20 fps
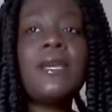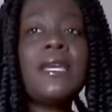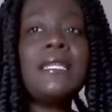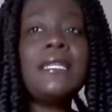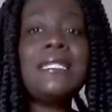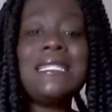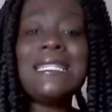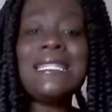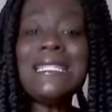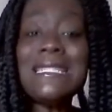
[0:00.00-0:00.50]

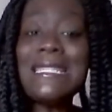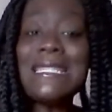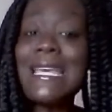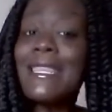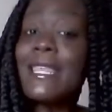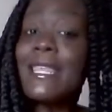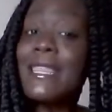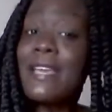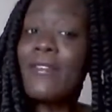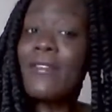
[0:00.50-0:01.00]
It didn't
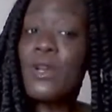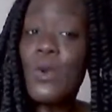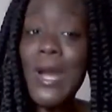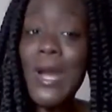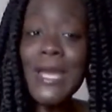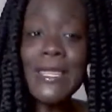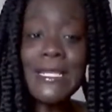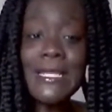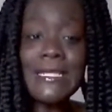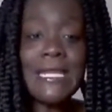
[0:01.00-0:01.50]
say that they
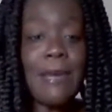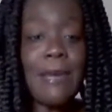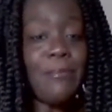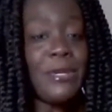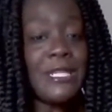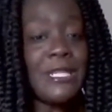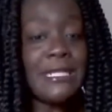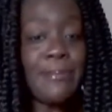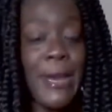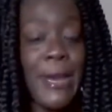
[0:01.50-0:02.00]
require the stamp,
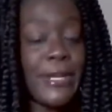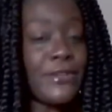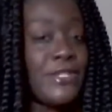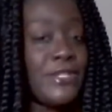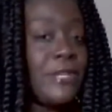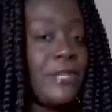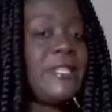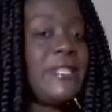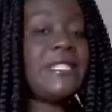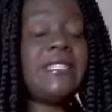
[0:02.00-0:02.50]
but it's better
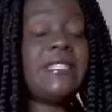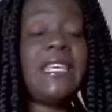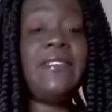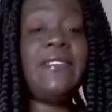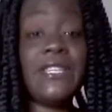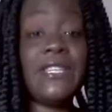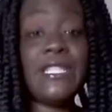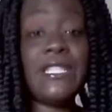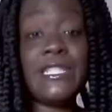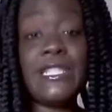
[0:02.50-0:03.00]
to be
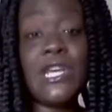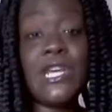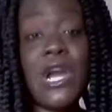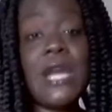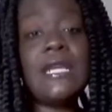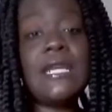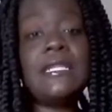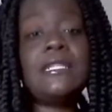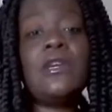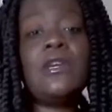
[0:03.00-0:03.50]
safe than
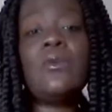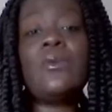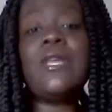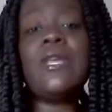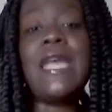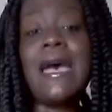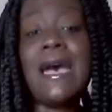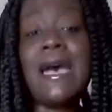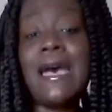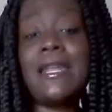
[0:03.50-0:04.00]
sorry. So we
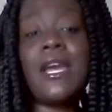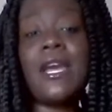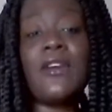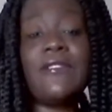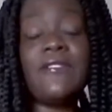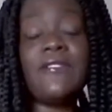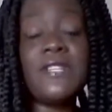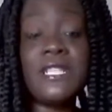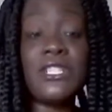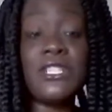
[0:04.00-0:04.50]
had
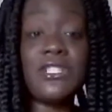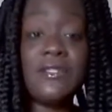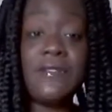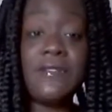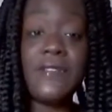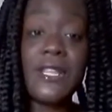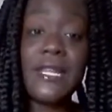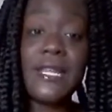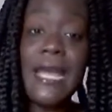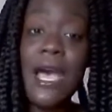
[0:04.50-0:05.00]
our physician
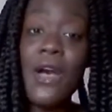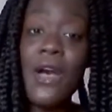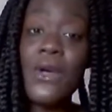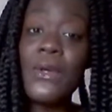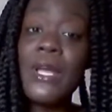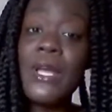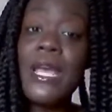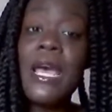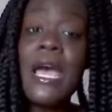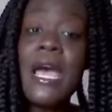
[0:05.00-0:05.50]
fill it
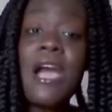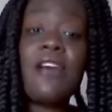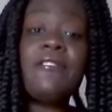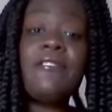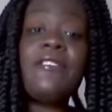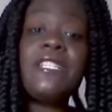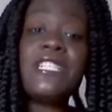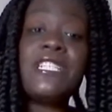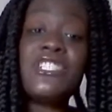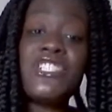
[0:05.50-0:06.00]
out, our
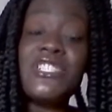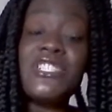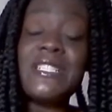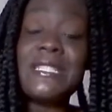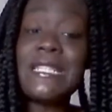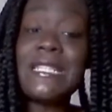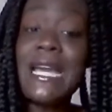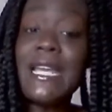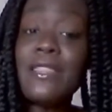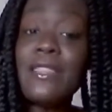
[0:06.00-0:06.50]
physician
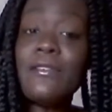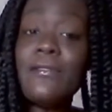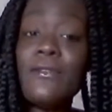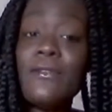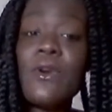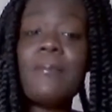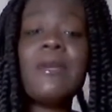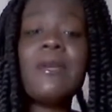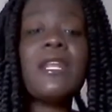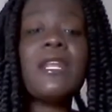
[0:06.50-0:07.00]
signed the
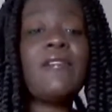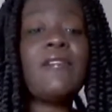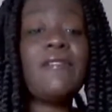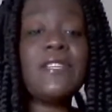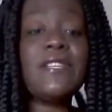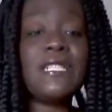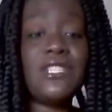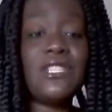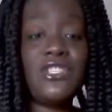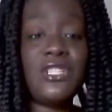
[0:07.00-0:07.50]
form, and our
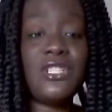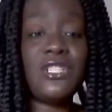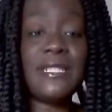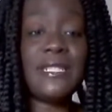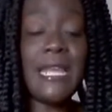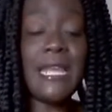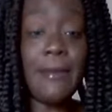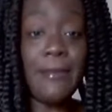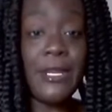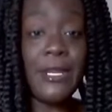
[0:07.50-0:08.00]
physician
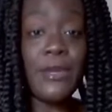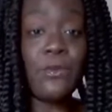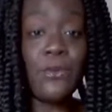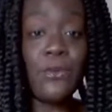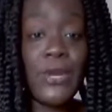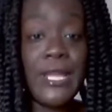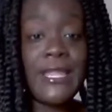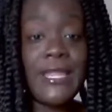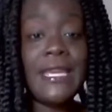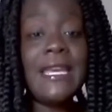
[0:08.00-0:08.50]
stamped it
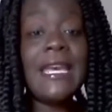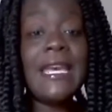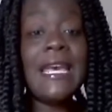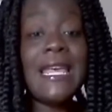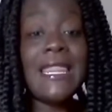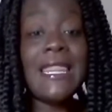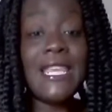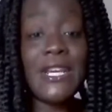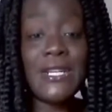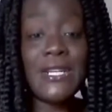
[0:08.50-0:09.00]
with
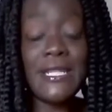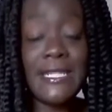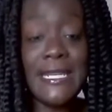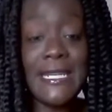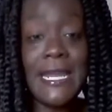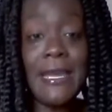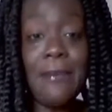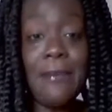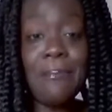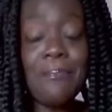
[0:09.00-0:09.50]
their
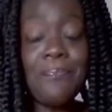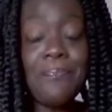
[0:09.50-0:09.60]
stamp.